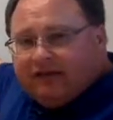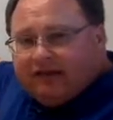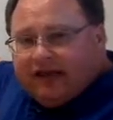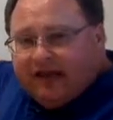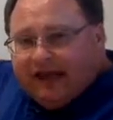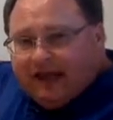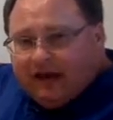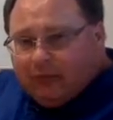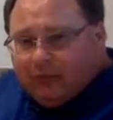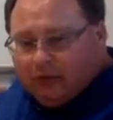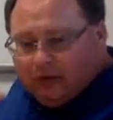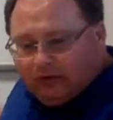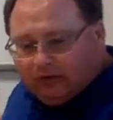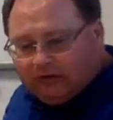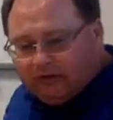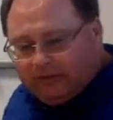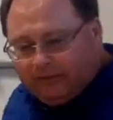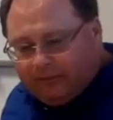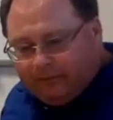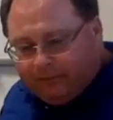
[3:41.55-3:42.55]

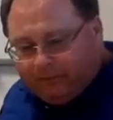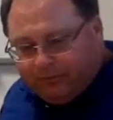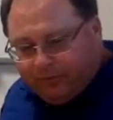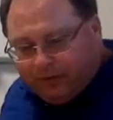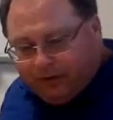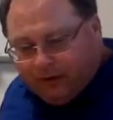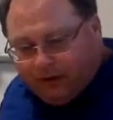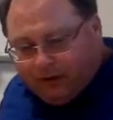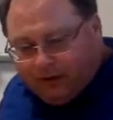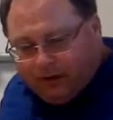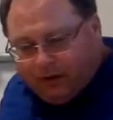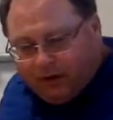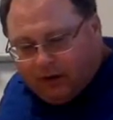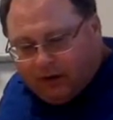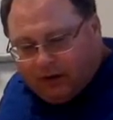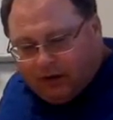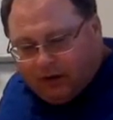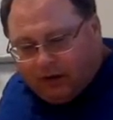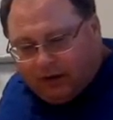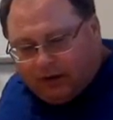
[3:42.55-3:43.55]
animals.
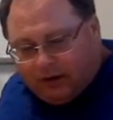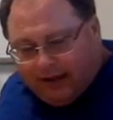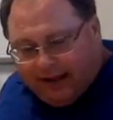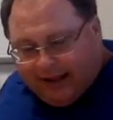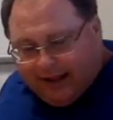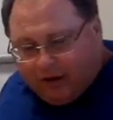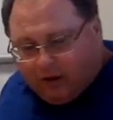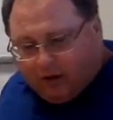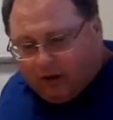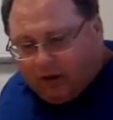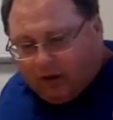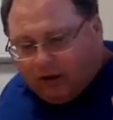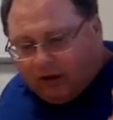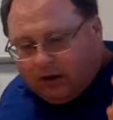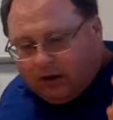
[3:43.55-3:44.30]
Now,